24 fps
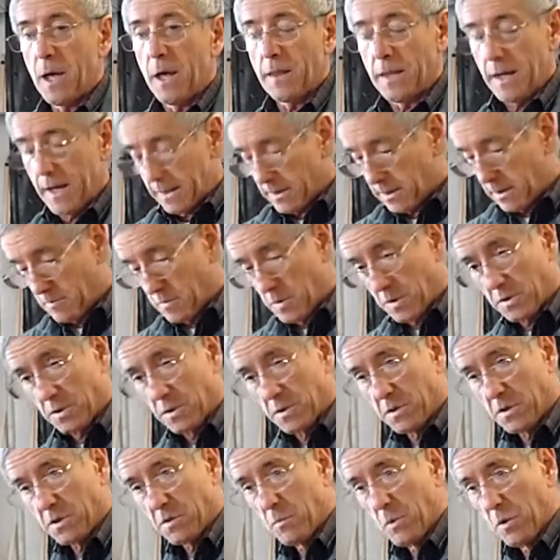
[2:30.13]
That gives us a
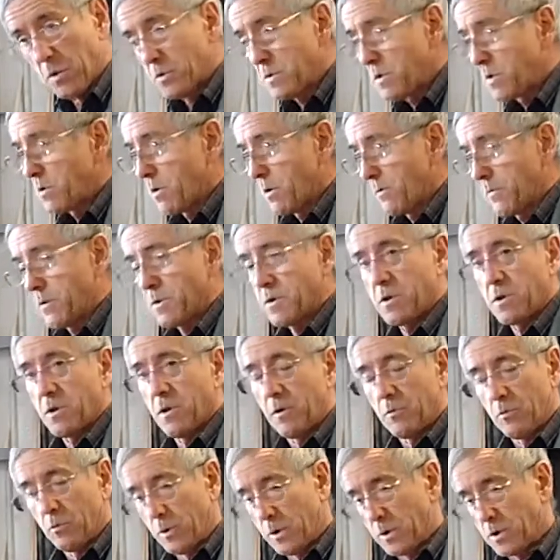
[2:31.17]
smooth surface
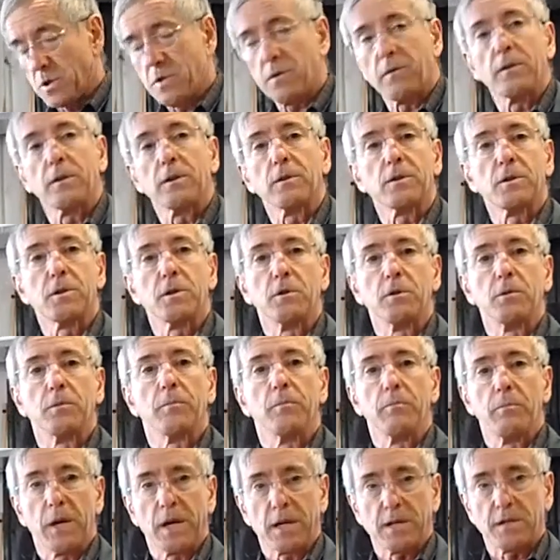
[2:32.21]
on which to
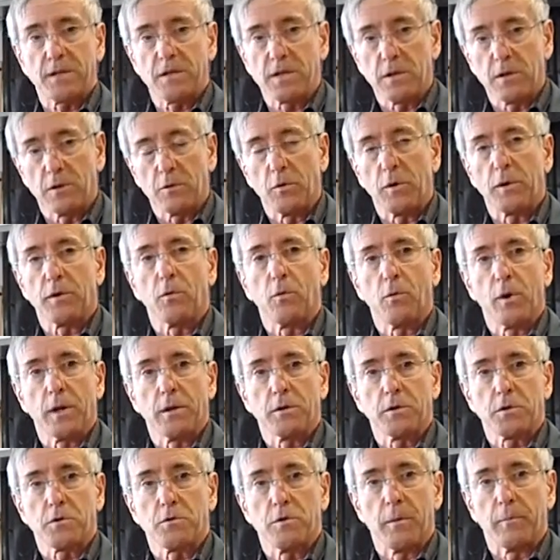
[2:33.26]
make a seal with the
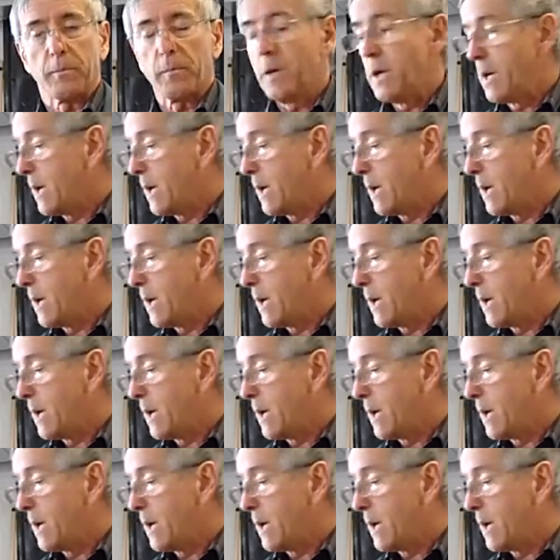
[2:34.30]
weather strip.